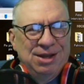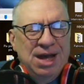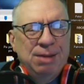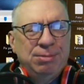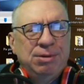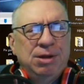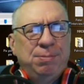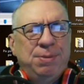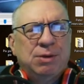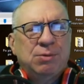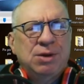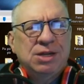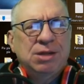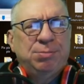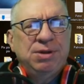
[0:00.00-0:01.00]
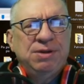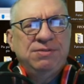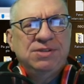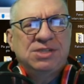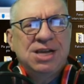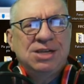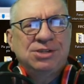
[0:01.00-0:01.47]
I'm going to pick one of the
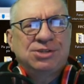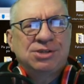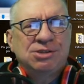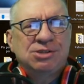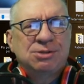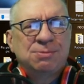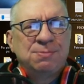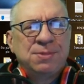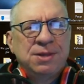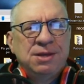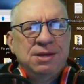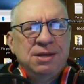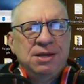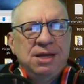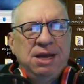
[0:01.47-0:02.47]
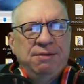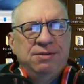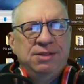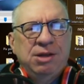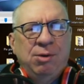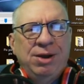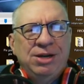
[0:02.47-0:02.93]
previous answers,
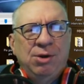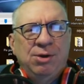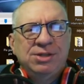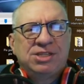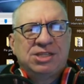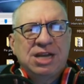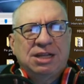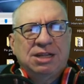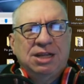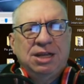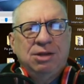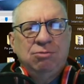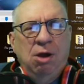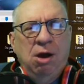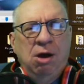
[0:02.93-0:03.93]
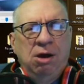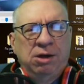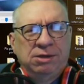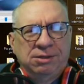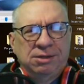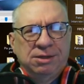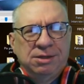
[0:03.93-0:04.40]
even though I know it's technically
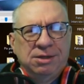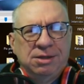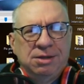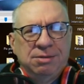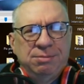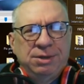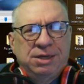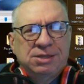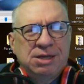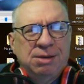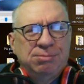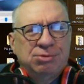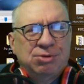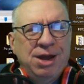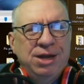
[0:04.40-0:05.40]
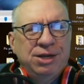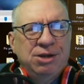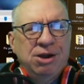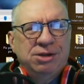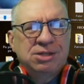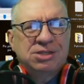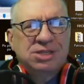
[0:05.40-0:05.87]
wrong, because I'm trying
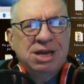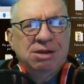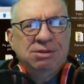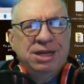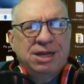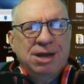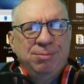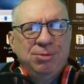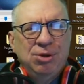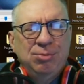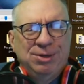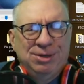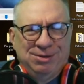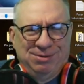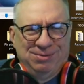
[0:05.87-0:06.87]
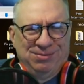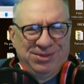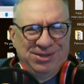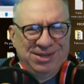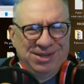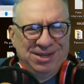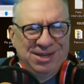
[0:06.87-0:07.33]
hard to sound like I'm human.
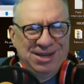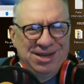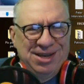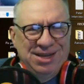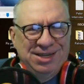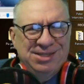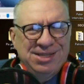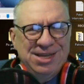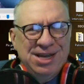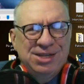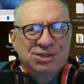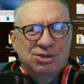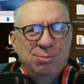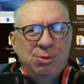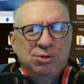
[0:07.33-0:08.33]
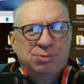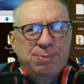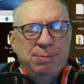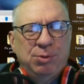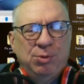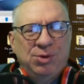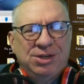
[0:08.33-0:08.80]
And it's the answer most
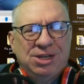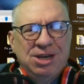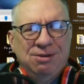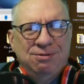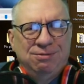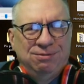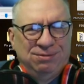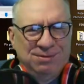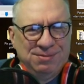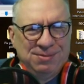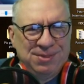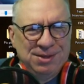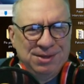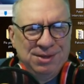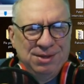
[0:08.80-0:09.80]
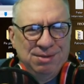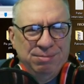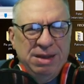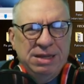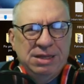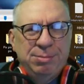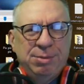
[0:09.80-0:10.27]
people would give,
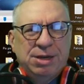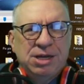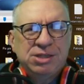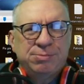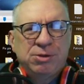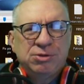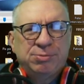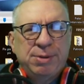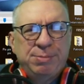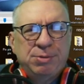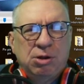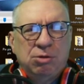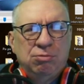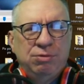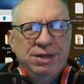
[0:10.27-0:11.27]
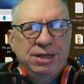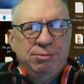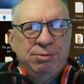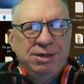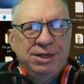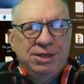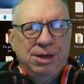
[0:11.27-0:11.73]
mainly because most people are really,
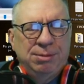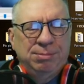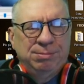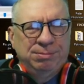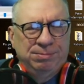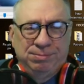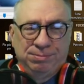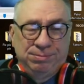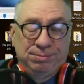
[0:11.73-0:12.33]
really dumb.